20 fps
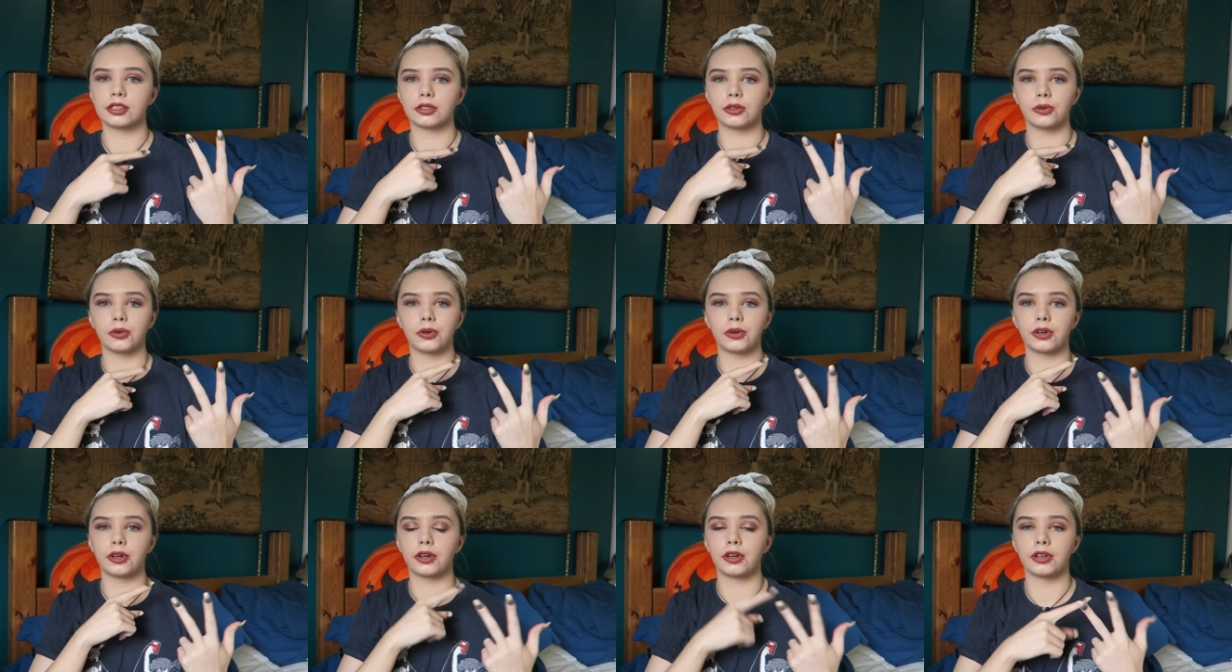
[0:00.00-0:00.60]

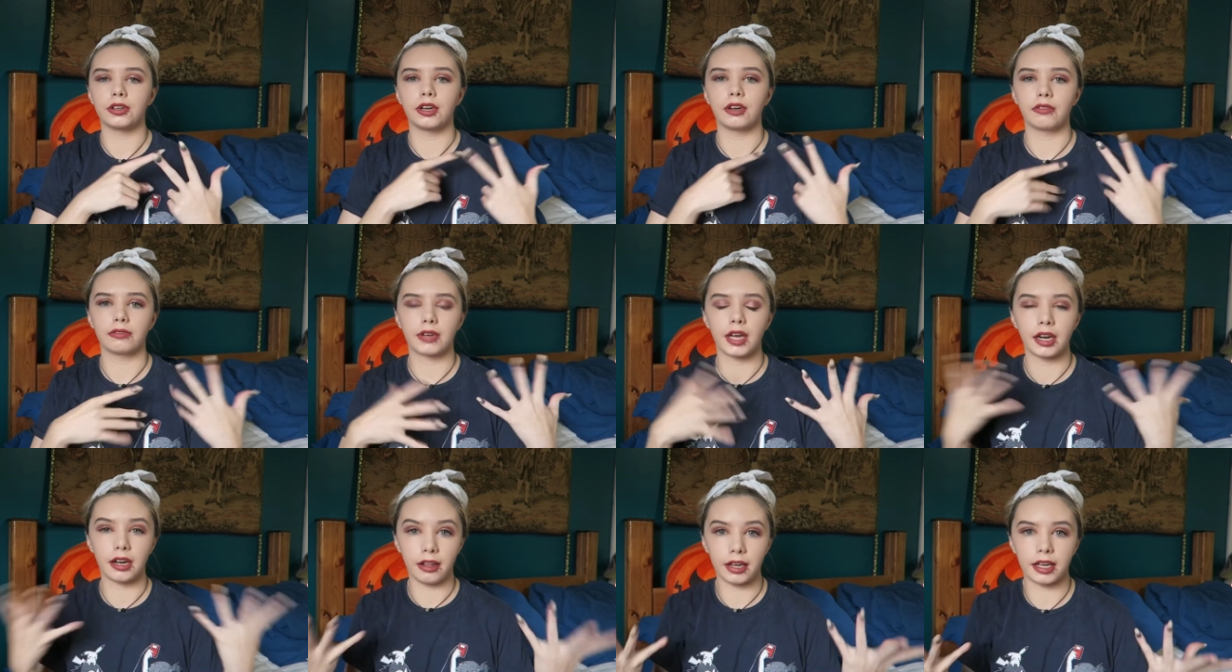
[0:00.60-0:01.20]
or, you know,
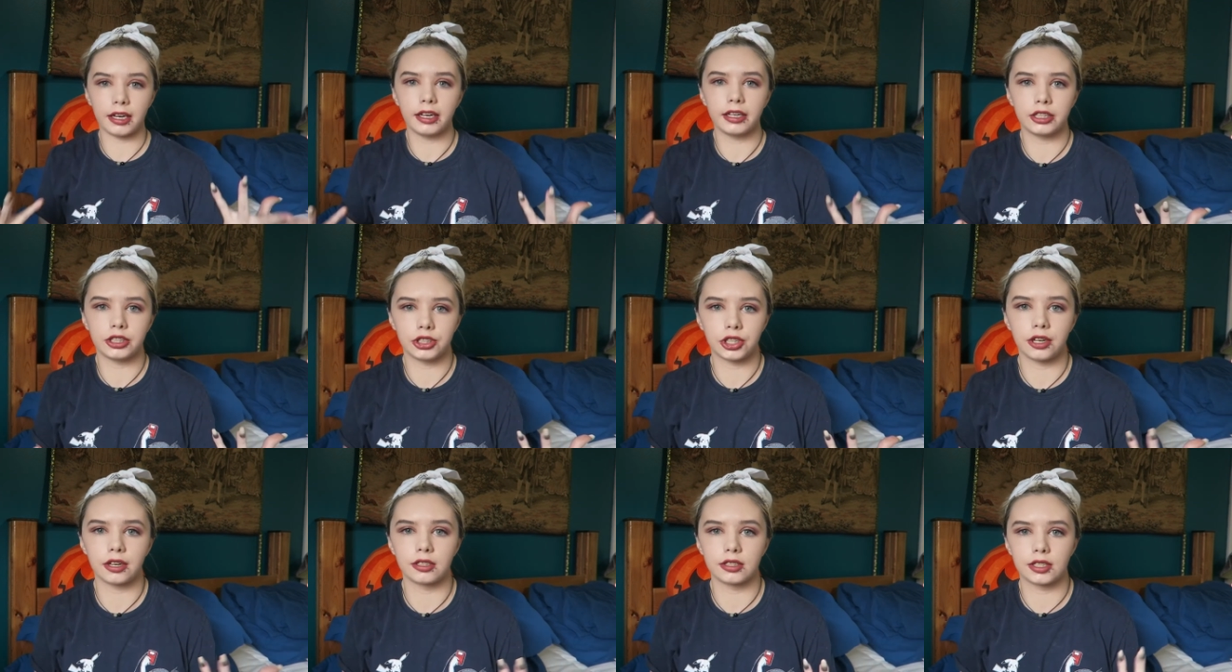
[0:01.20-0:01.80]
kind of like an
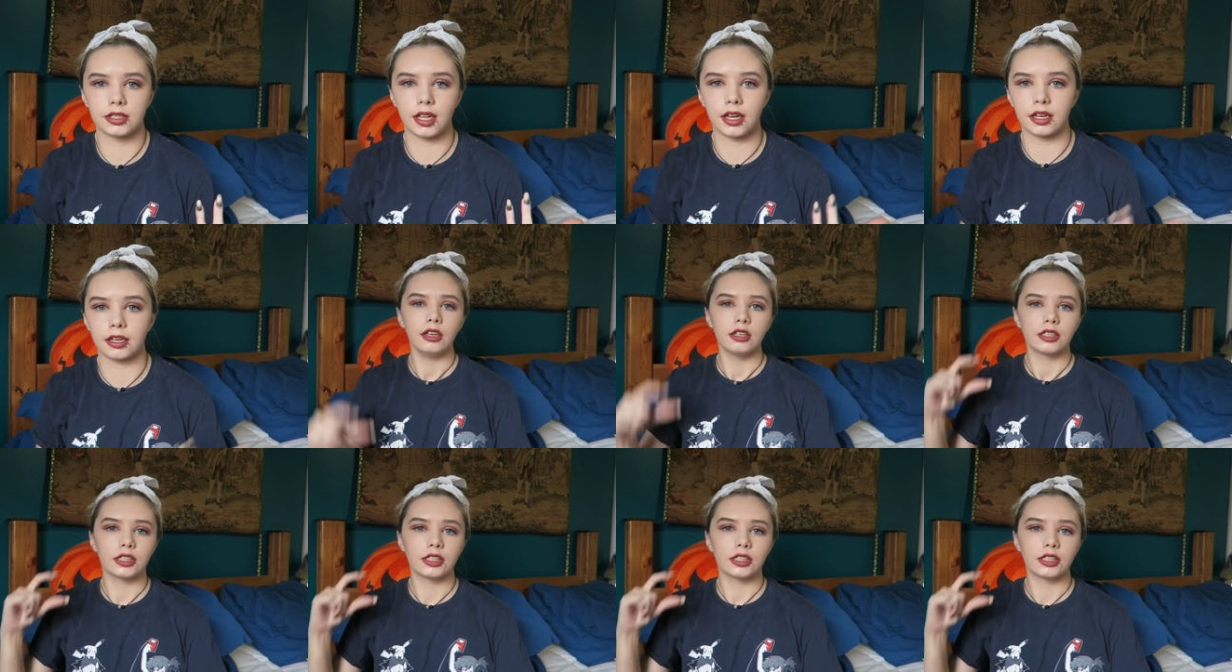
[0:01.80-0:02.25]
insurance thing.